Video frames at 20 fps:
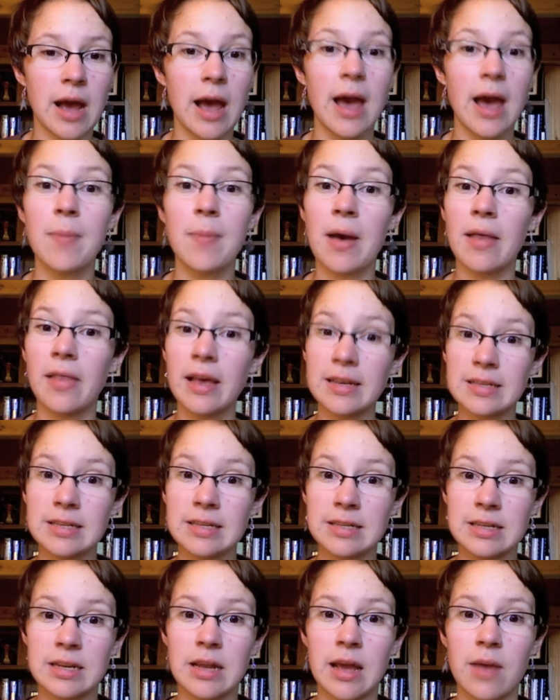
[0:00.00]
I had my
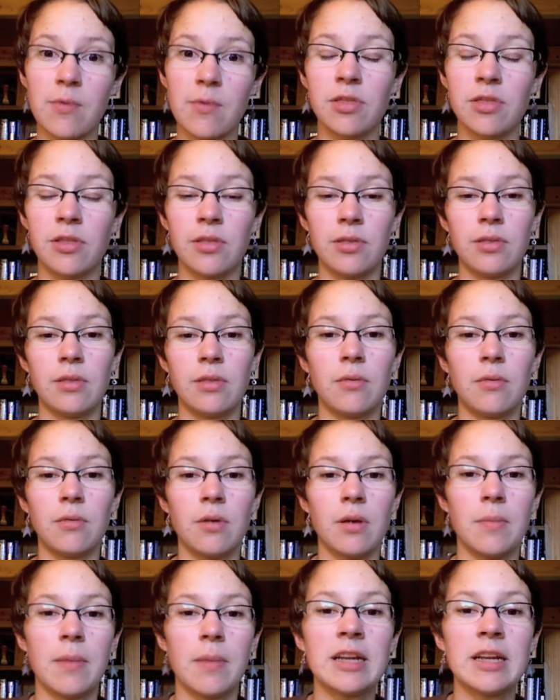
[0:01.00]
lesson today with
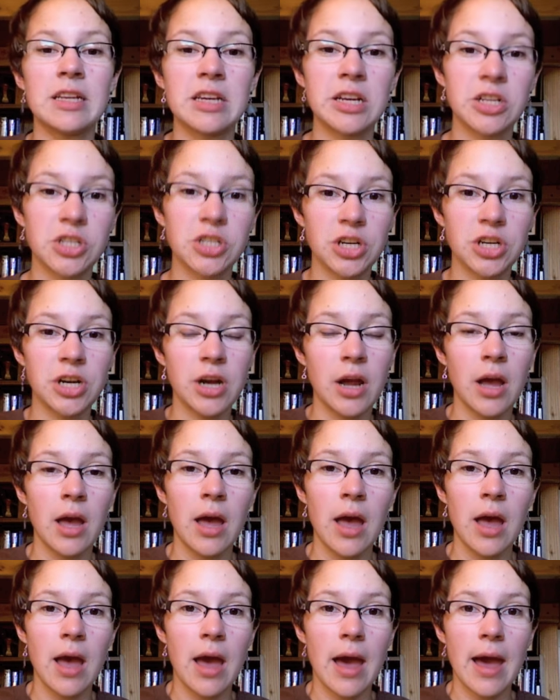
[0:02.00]
my teacher,
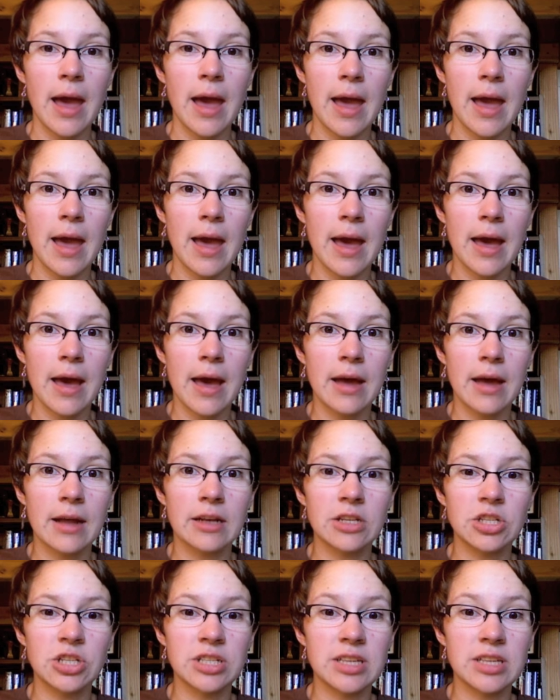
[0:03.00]

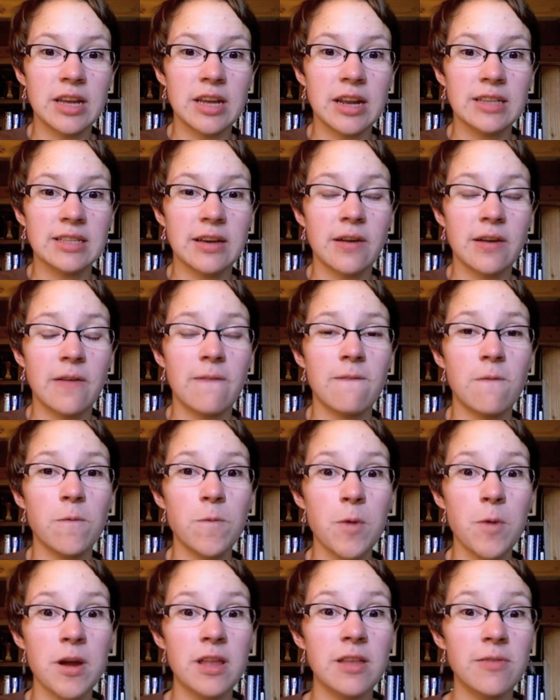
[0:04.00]
and she said I sounded
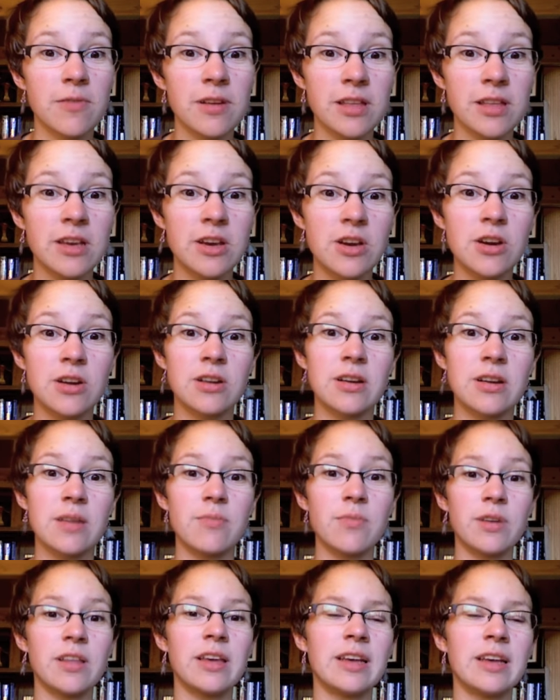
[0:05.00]
really, really good, and
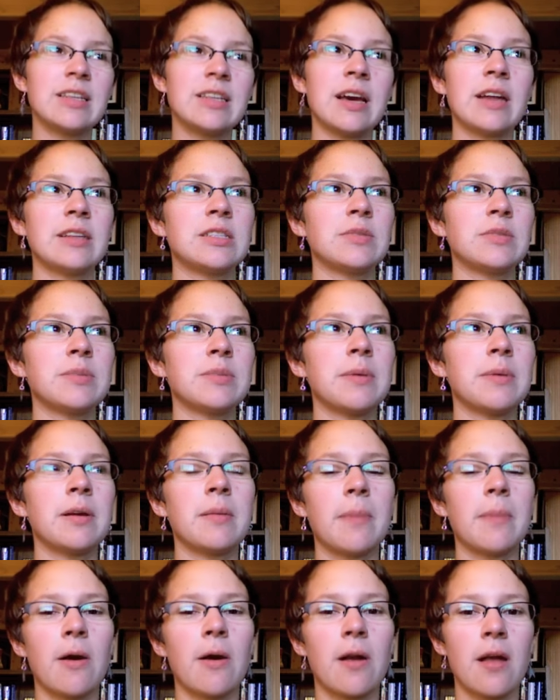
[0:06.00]
I'm really excited. So we spent
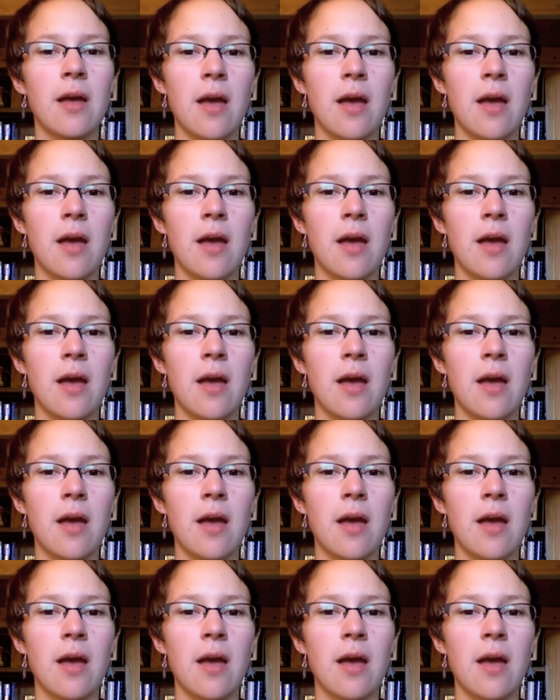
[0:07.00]
about,